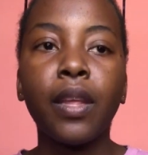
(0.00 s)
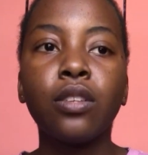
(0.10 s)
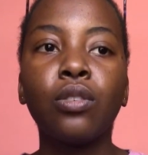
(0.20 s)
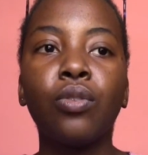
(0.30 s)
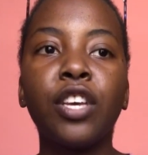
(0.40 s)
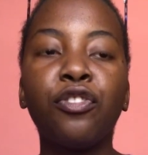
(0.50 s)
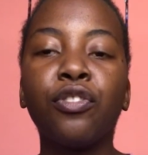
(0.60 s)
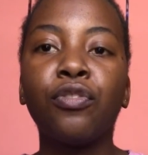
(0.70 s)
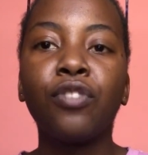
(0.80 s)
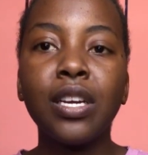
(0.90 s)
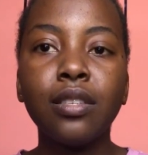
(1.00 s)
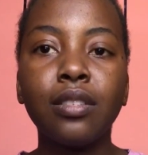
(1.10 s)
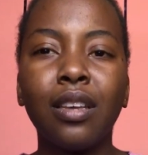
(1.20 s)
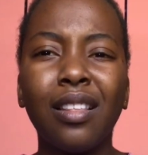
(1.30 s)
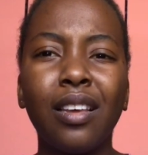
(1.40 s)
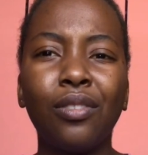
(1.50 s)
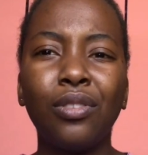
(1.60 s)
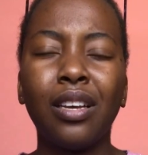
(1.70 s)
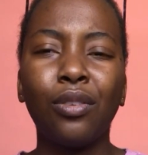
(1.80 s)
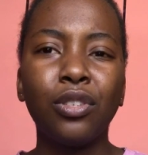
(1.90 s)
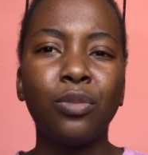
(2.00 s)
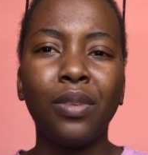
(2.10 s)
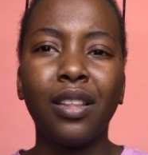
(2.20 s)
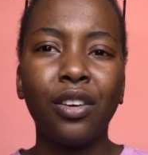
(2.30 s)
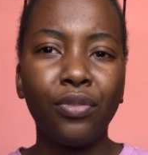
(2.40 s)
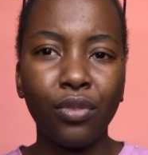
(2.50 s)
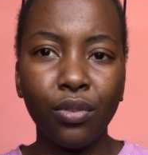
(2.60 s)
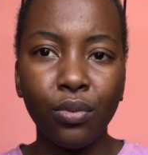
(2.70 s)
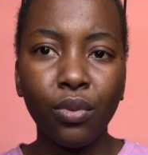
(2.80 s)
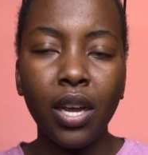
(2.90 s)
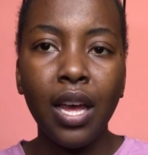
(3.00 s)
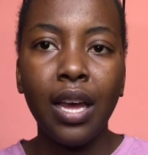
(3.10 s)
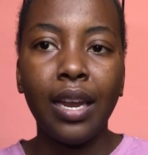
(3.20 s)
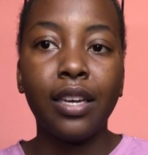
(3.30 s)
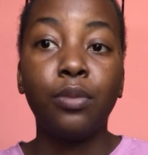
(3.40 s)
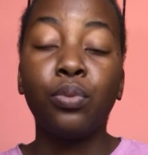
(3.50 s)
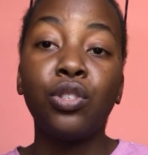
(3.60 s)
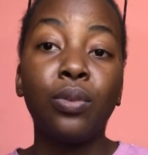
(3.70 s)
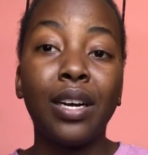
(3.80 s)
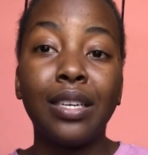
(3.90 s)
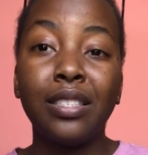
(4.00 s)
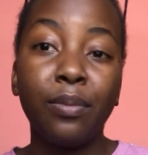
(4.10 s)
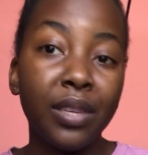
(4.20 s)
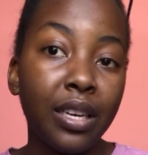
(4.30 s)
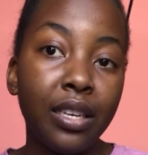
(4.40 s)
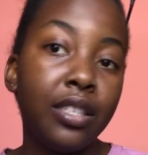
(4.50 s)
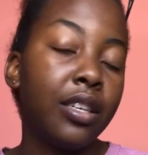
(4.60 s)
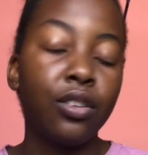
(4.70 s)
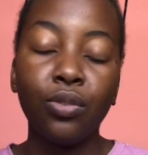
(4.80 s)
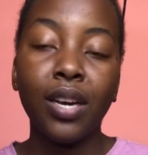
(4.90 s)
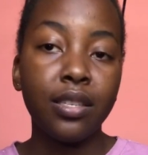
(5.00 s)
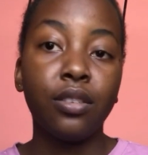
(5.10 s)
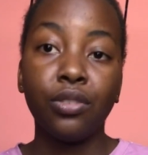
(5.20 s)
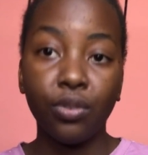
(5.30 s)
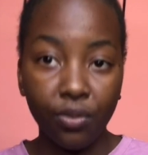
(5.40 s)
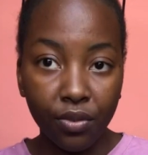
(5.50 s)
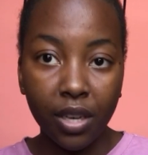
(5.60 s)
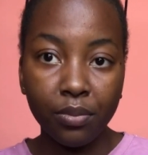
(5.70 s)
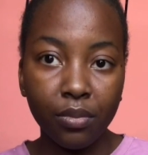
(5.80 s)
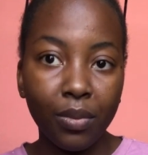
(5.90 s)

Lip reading: So if your friends are going to be there for you, that can push you academically, you guys are going to go far.